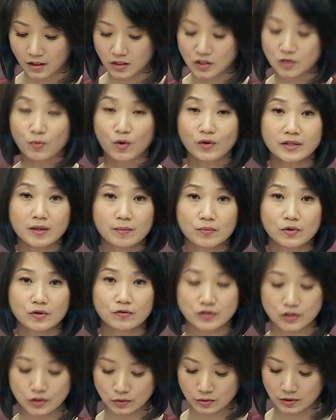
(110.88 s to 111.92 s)
A small number
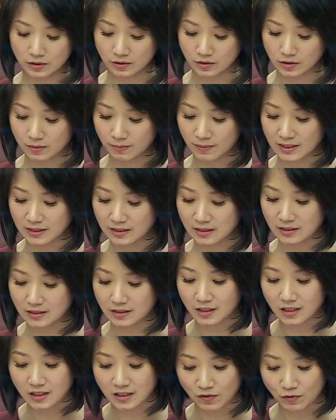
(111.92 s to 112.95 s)
of students may
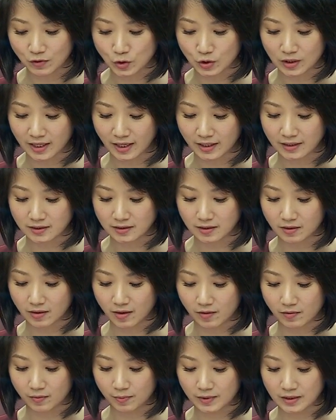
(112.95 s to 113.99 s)
need individualized
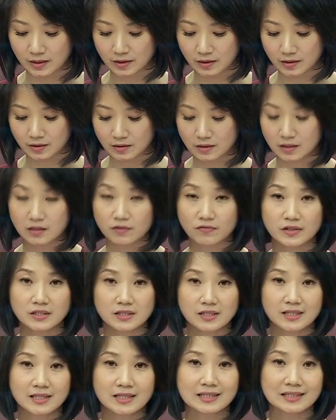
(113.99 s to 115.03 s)
therapy
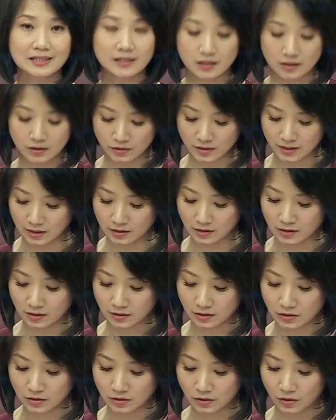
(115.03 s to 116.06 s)
delivered in clinical
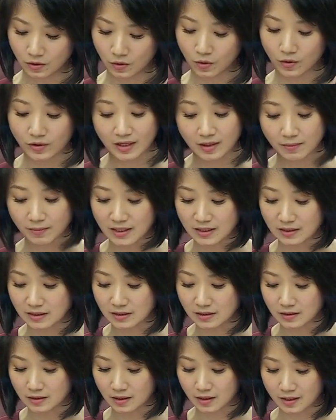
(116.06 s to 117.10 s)
settings, or they may
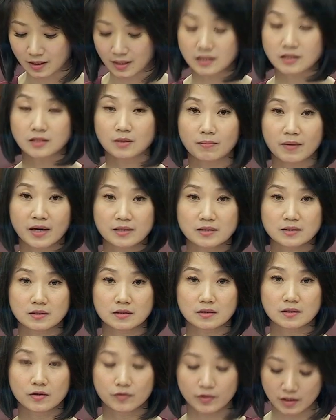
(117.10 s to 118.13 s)
need a customized
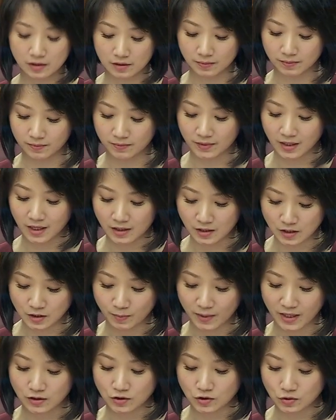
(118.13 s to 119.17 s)
curriculum in a
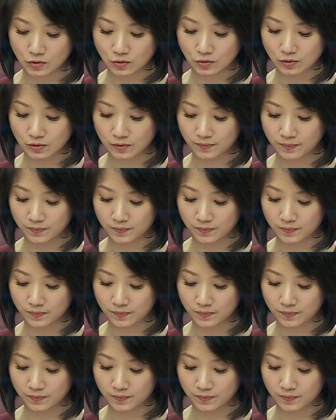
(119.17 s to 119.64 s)
SPED school.